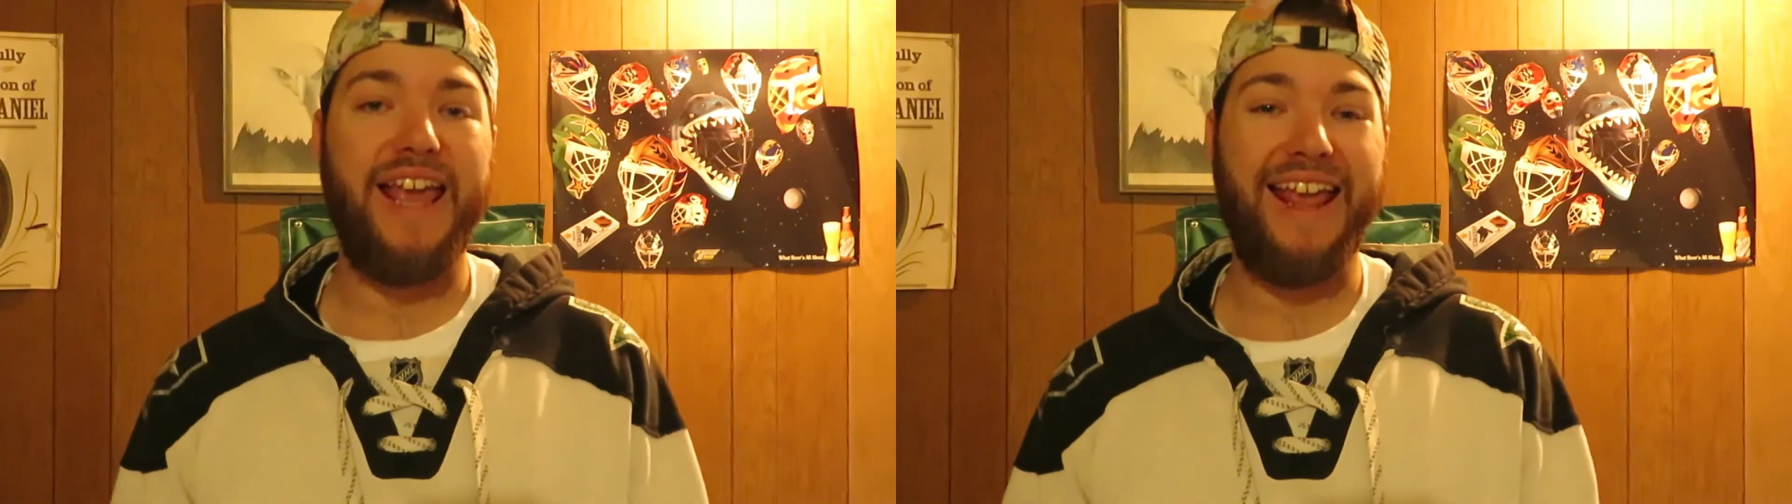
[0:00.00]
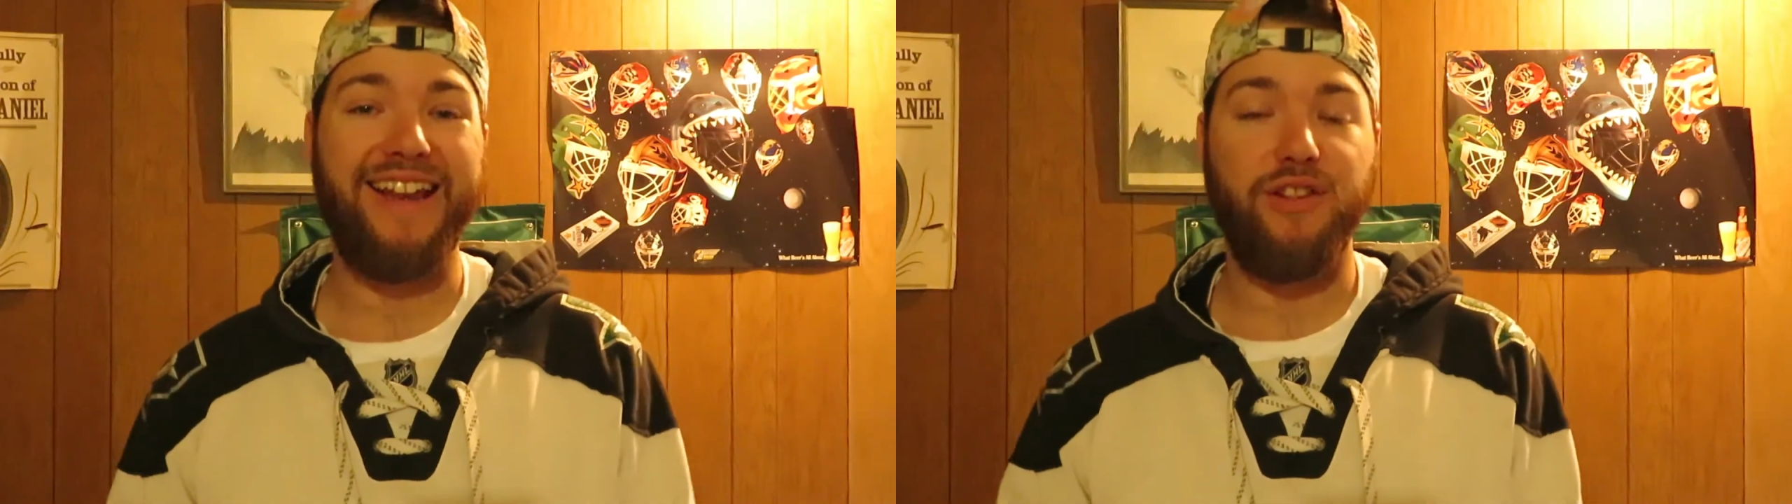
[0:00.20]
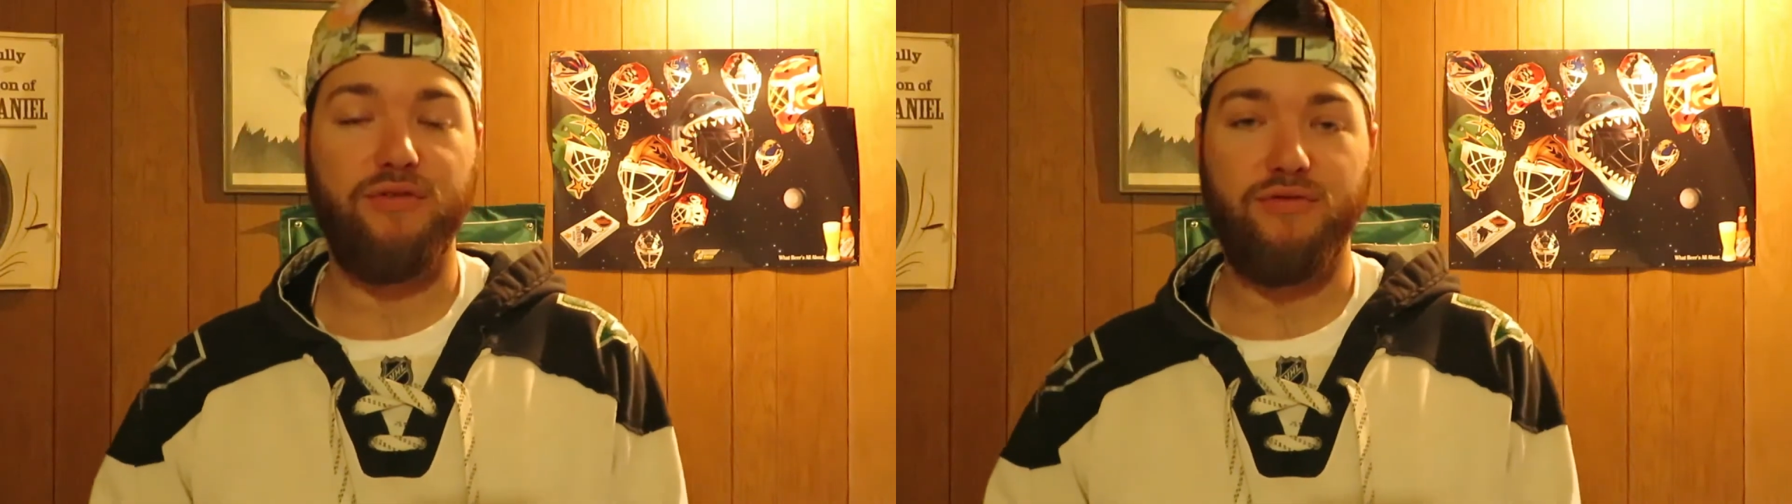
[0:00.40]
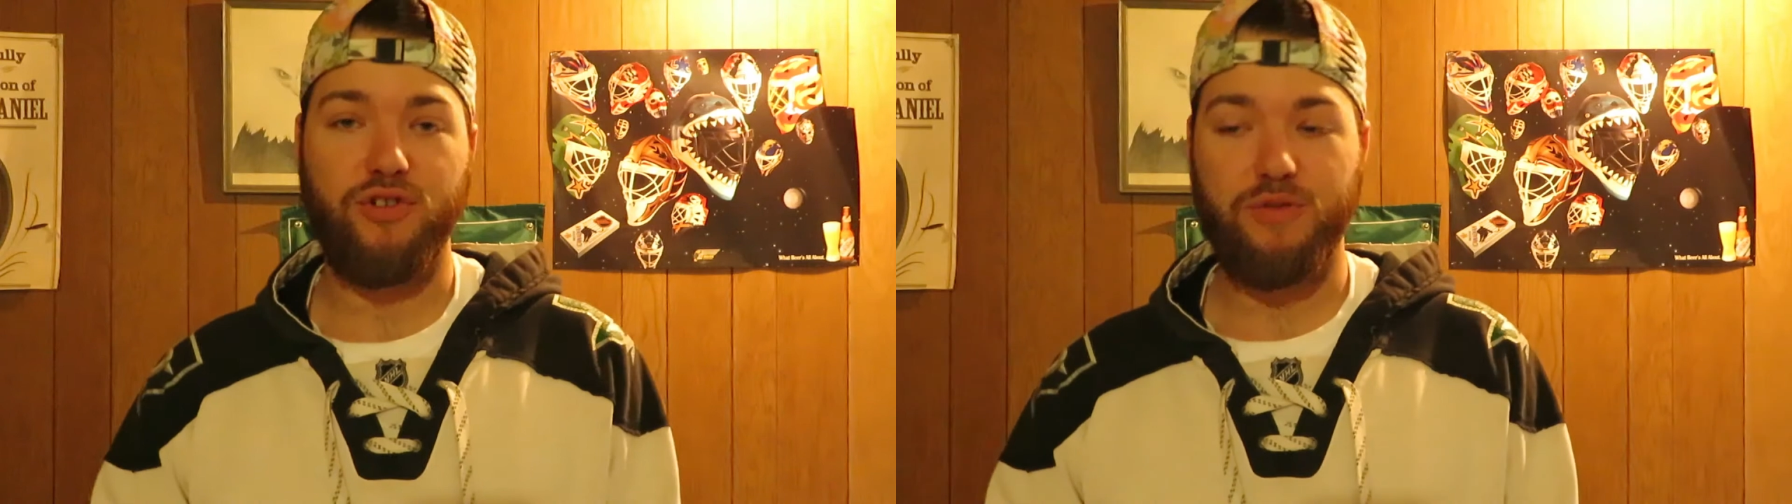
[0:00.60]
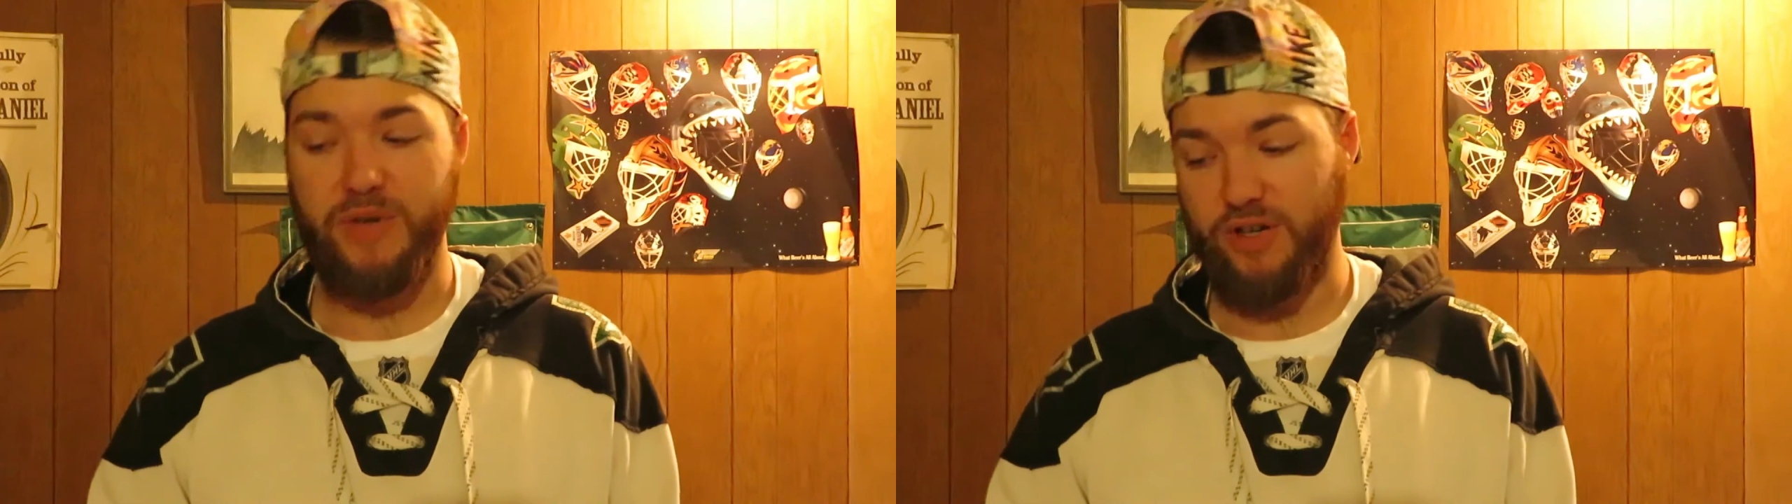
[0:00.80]
end the
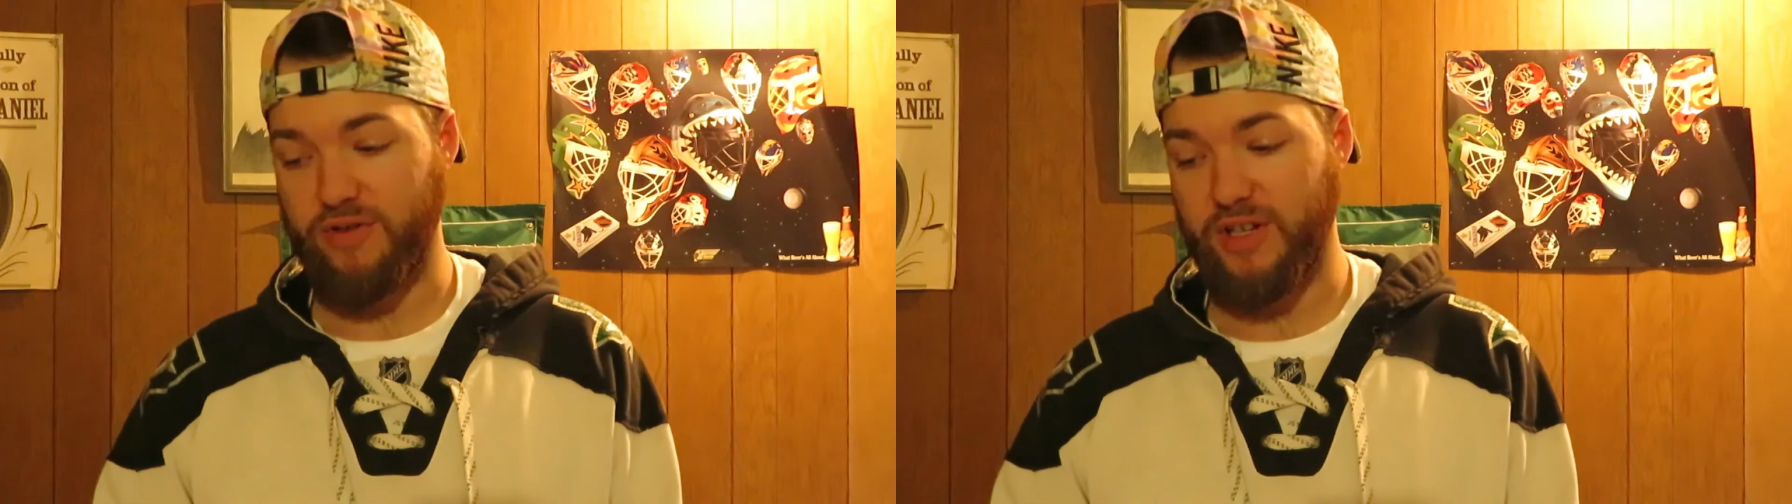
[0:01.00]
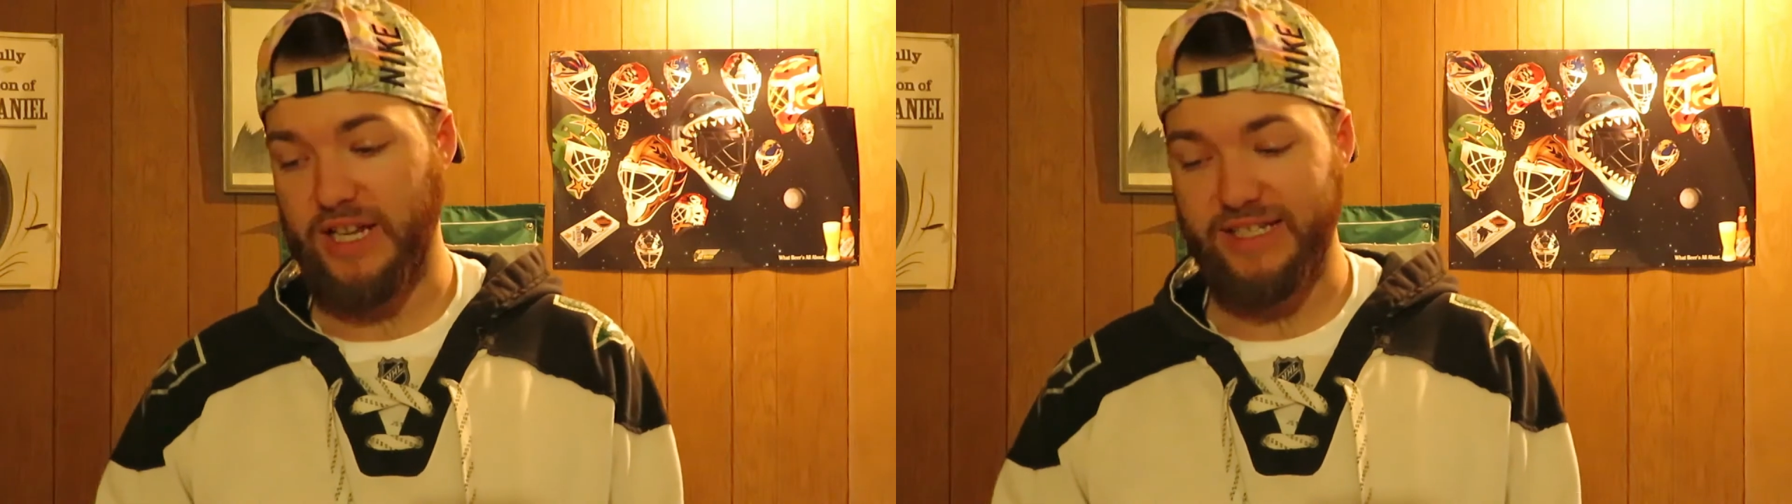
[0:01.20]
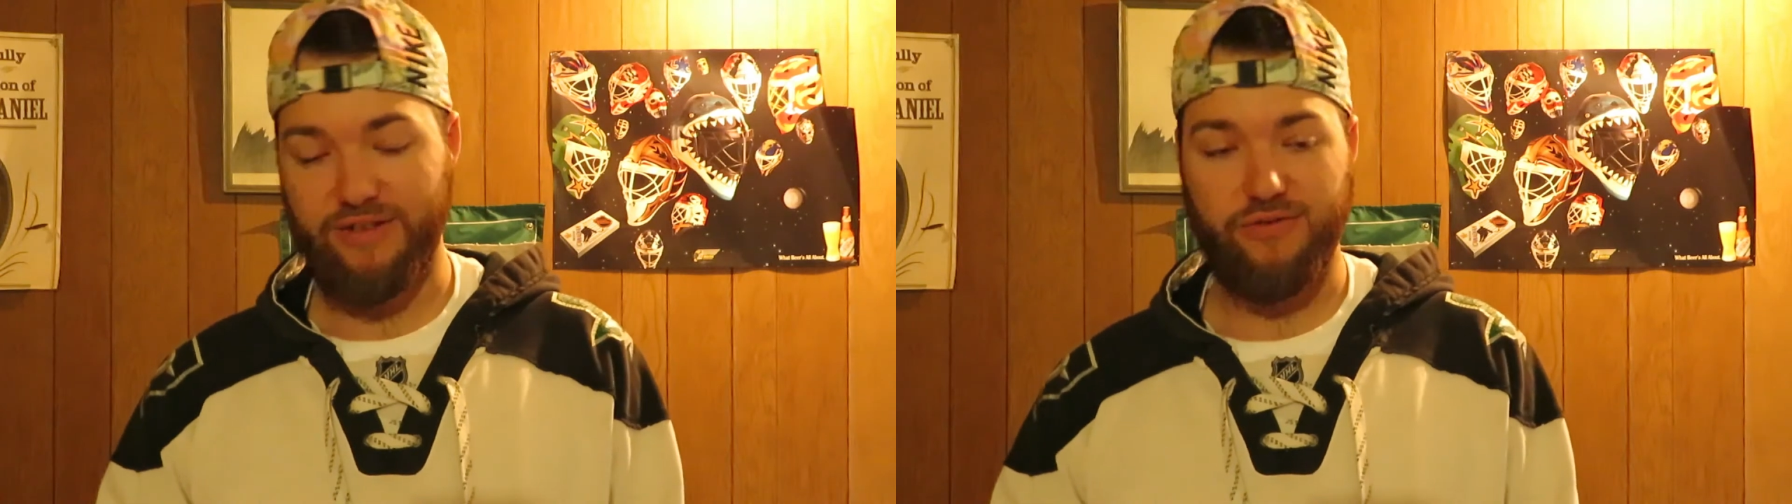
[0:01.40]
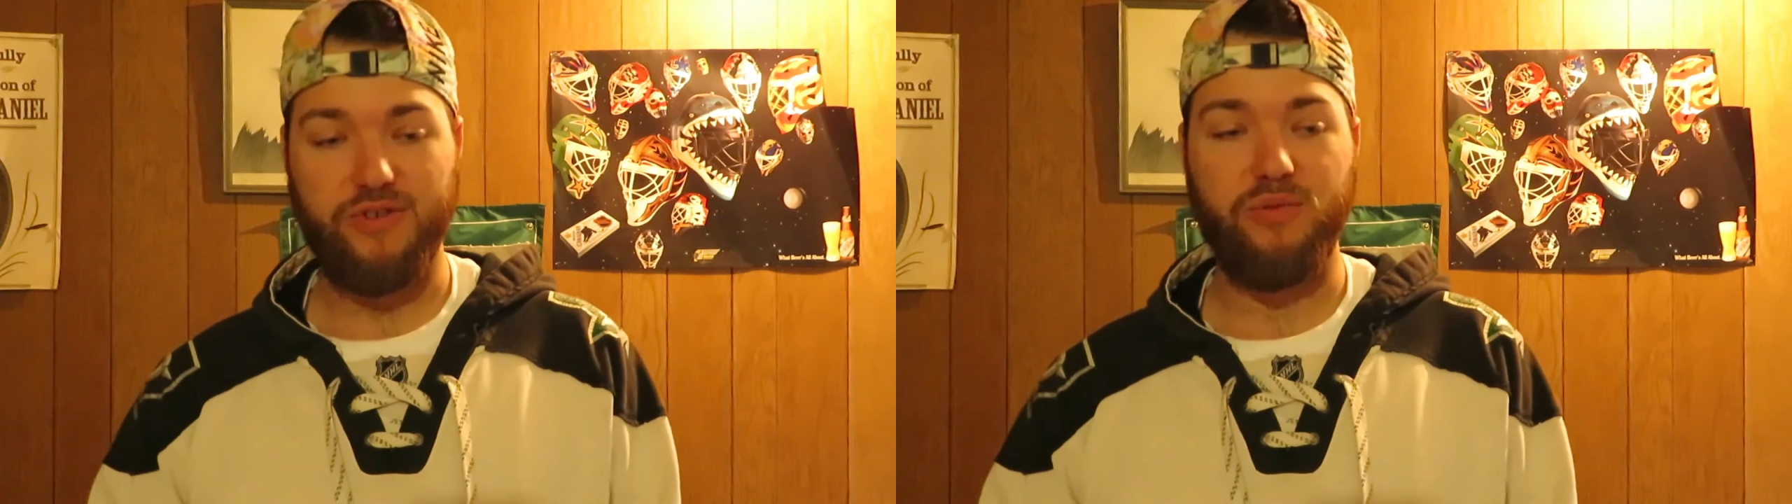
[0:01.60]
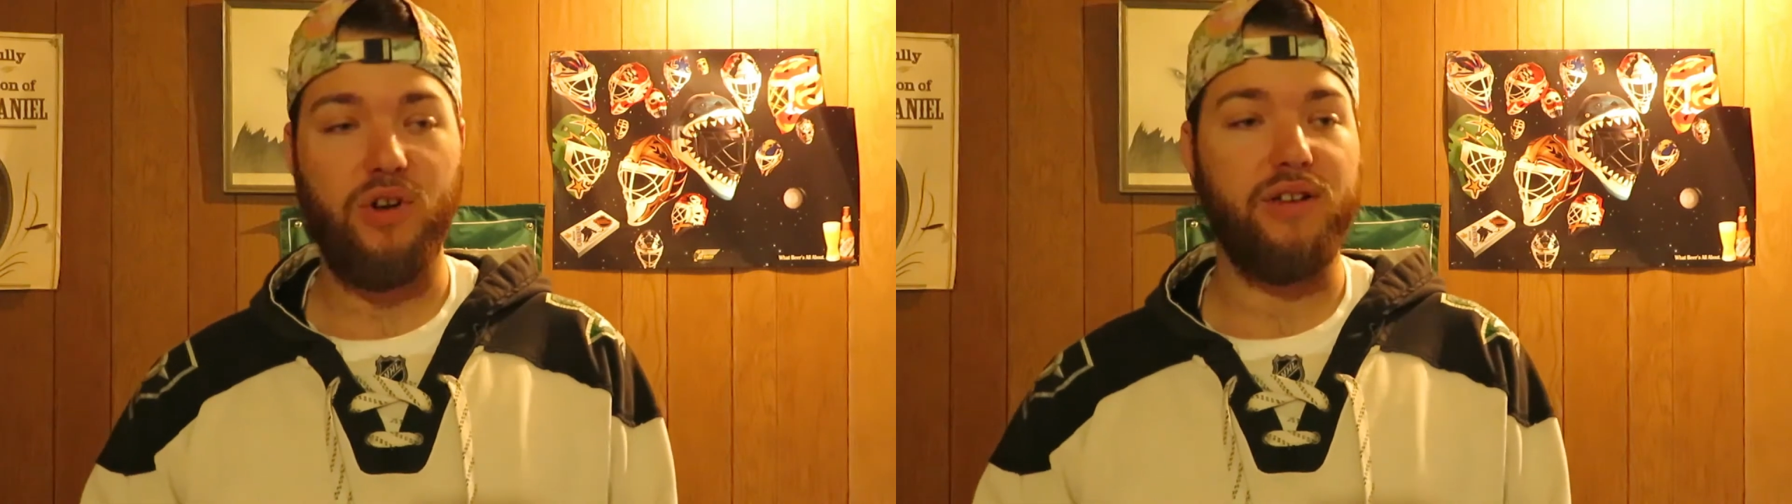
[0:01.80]
first period, as
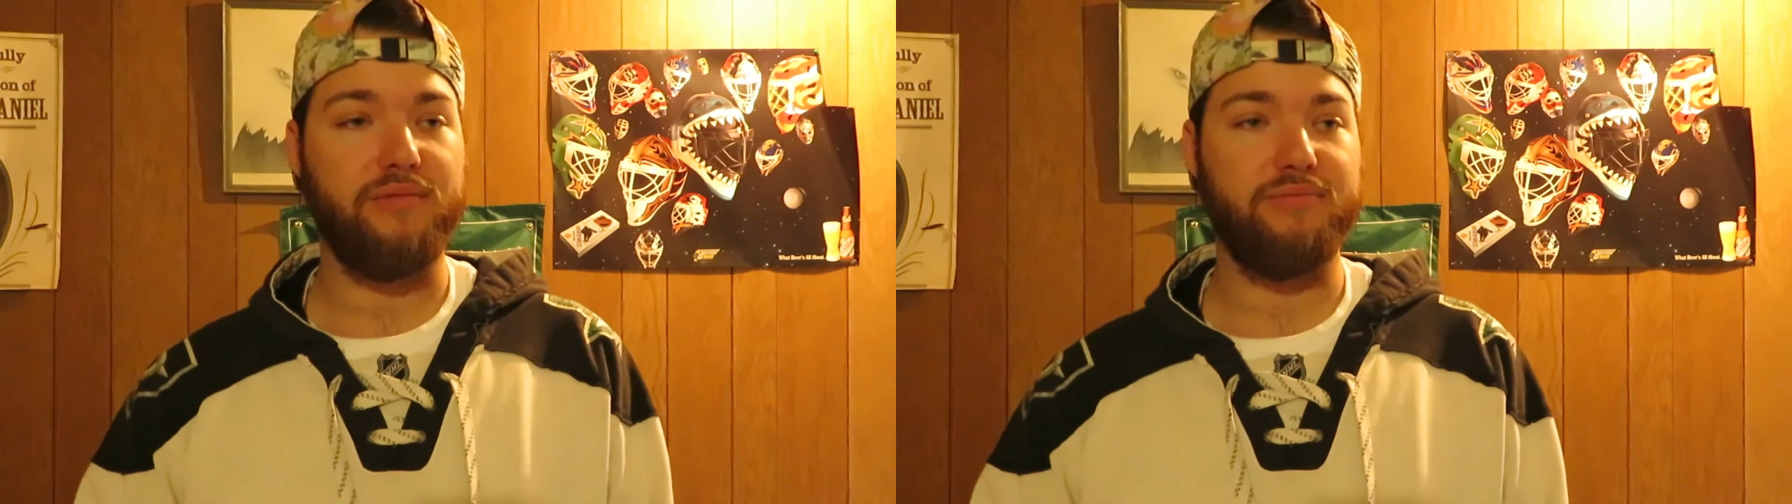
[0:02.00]
3-1.